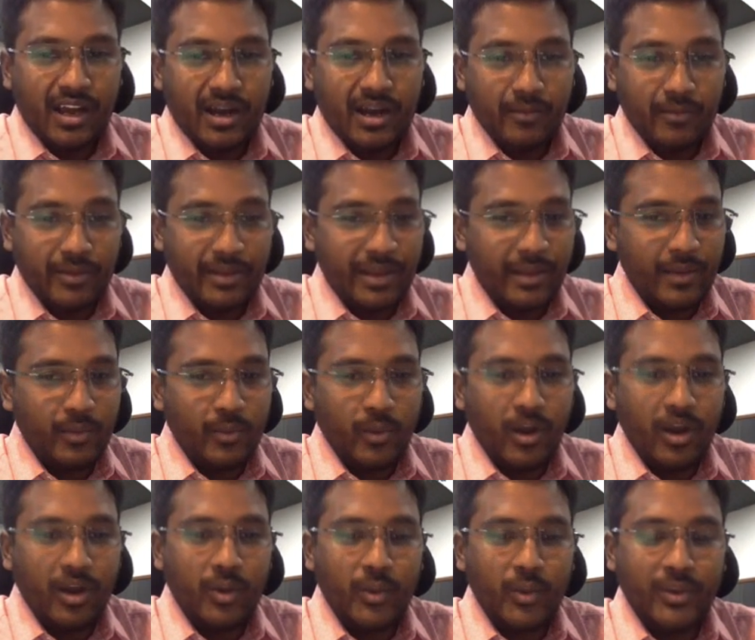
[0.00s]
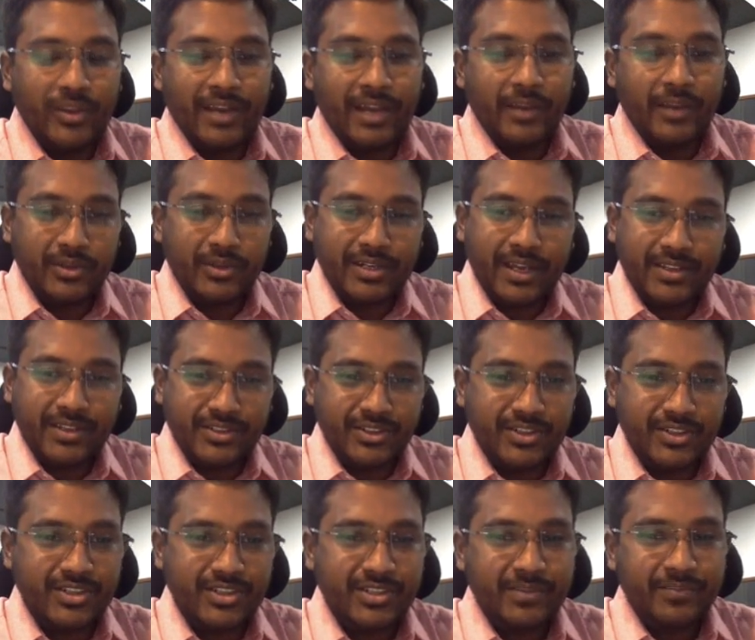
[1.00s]
when I work with
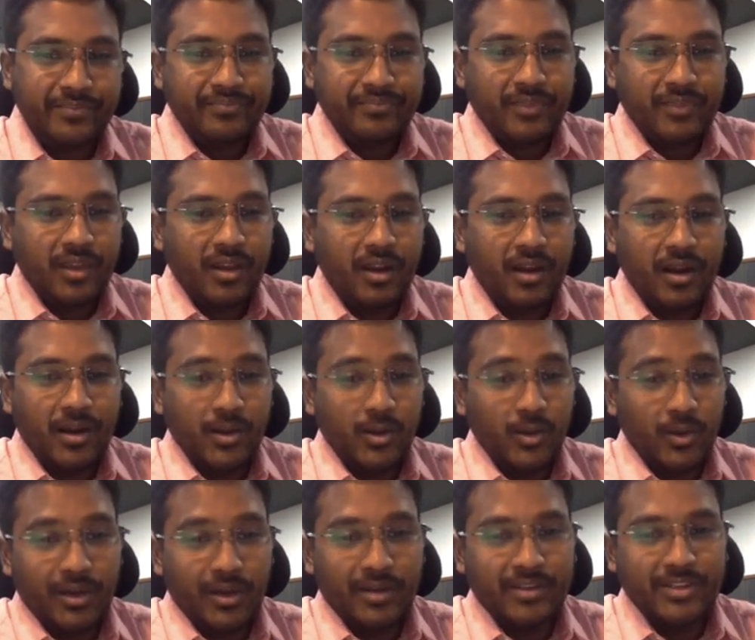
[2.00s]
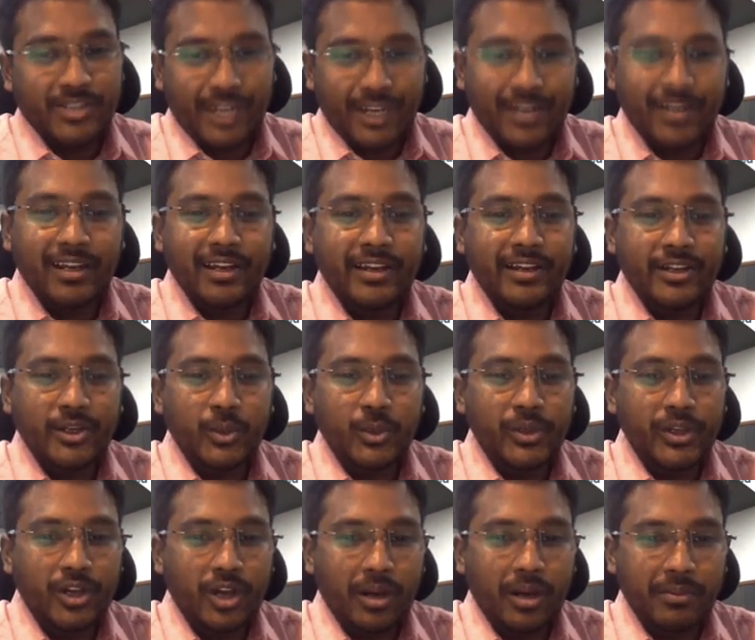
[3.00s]
advertisers who are generally into
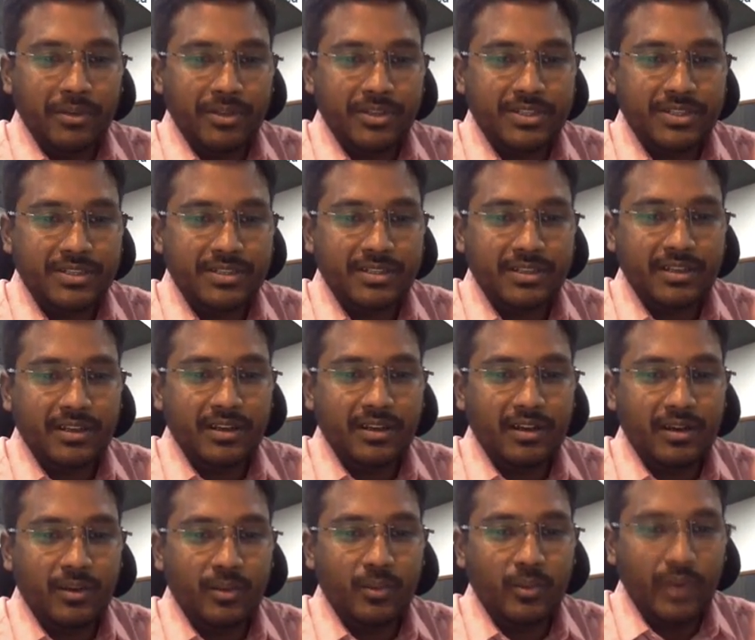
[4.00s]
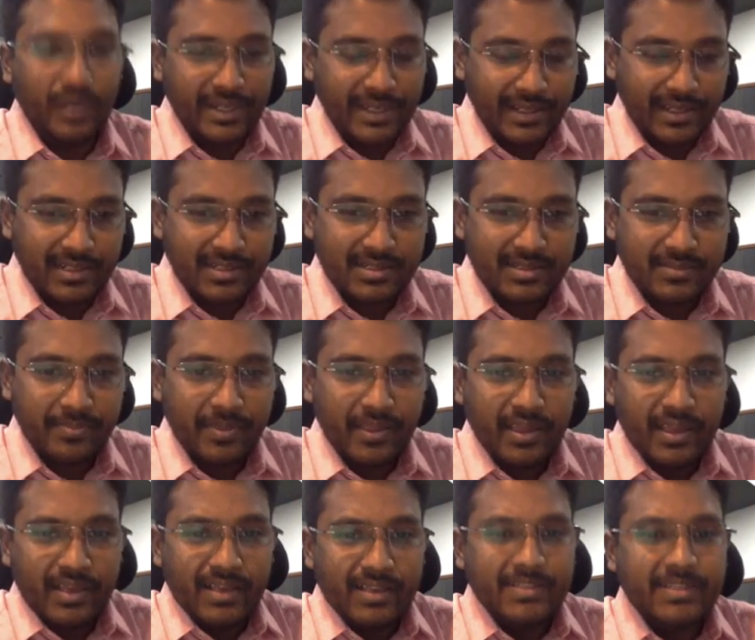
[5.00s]
e-commerce verticals.
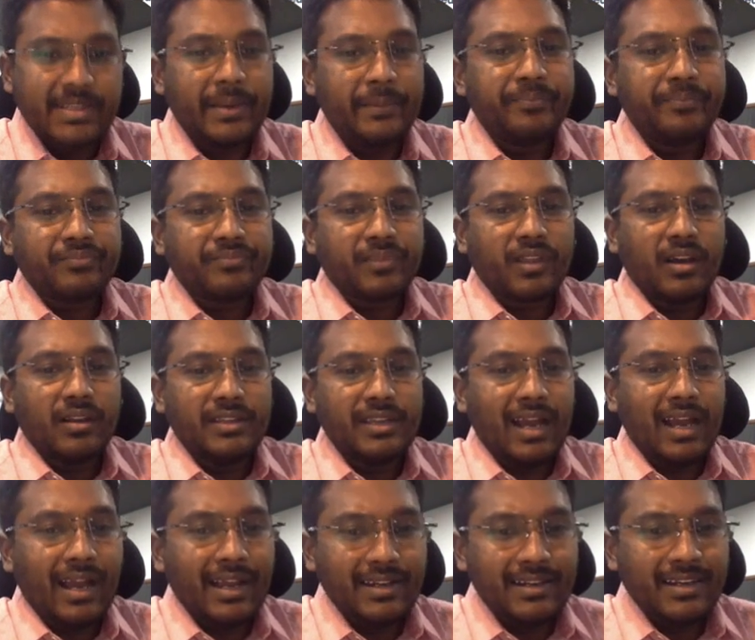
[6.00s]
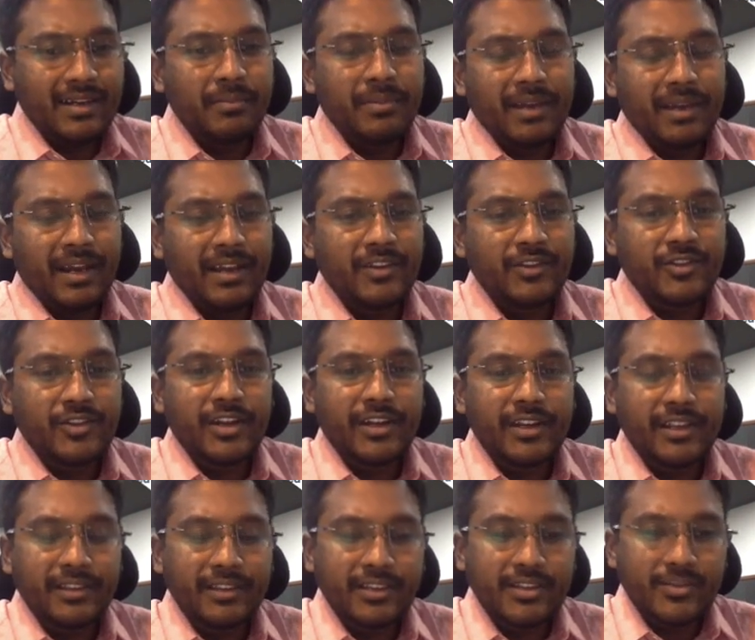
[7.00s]
See, the idea behind
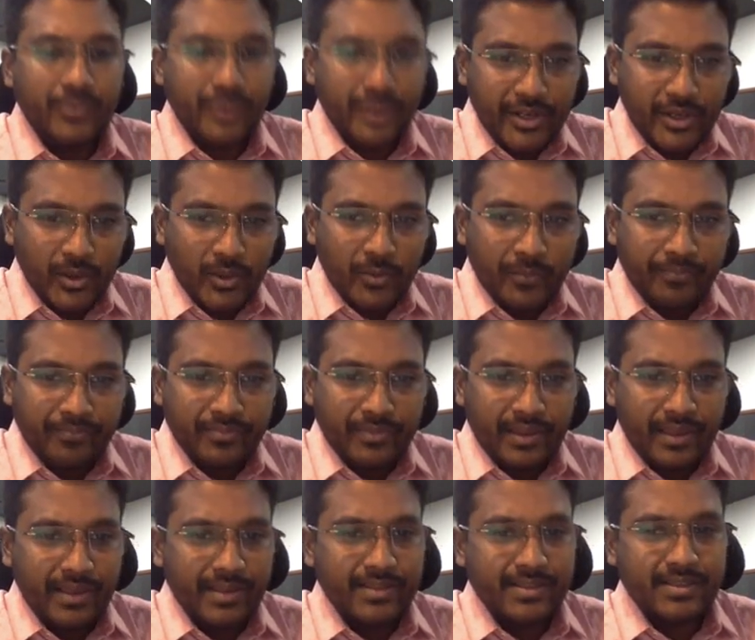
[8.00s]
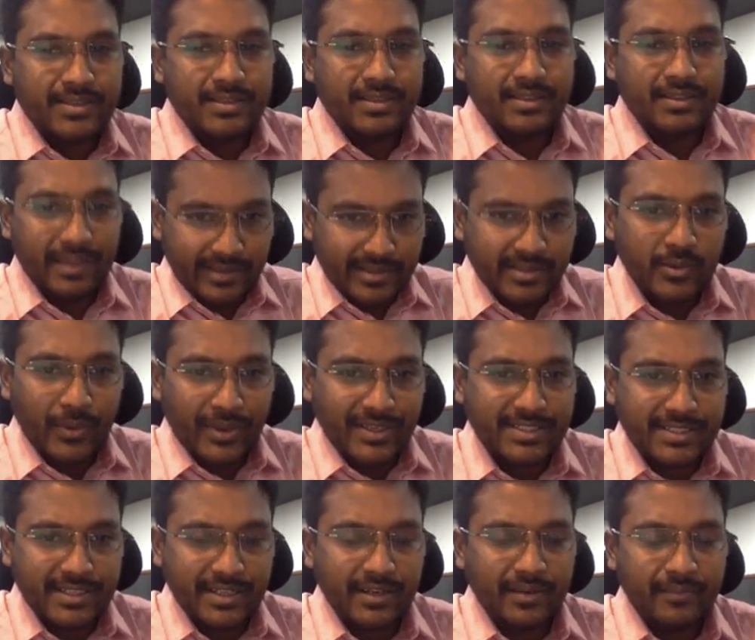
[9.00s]
creating this video is this
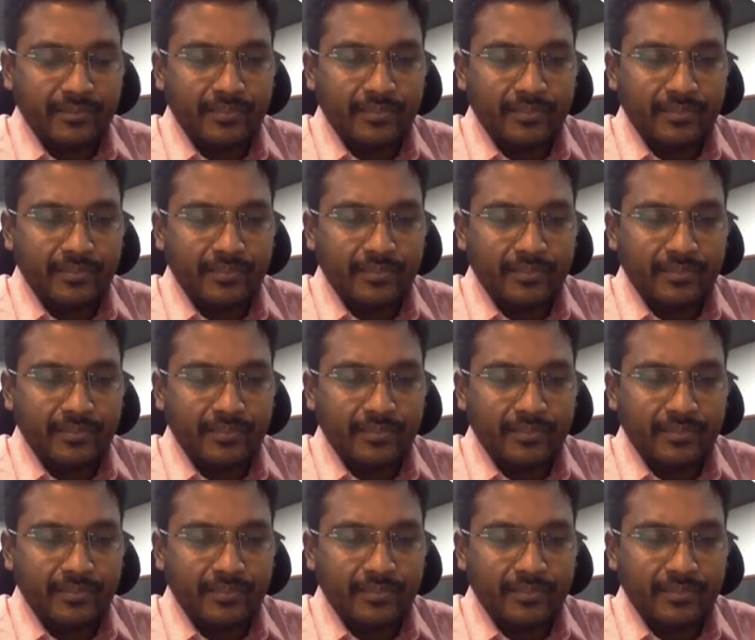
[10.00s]
question.